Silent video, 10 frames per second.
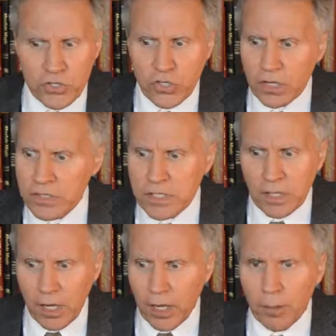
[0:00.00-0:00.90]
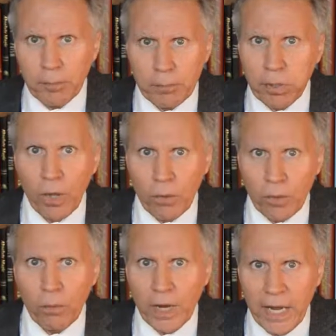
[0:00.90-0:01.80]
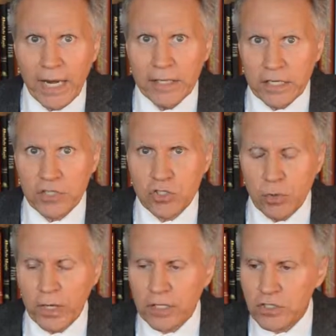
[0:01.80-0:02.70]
just blown away that he's doing it.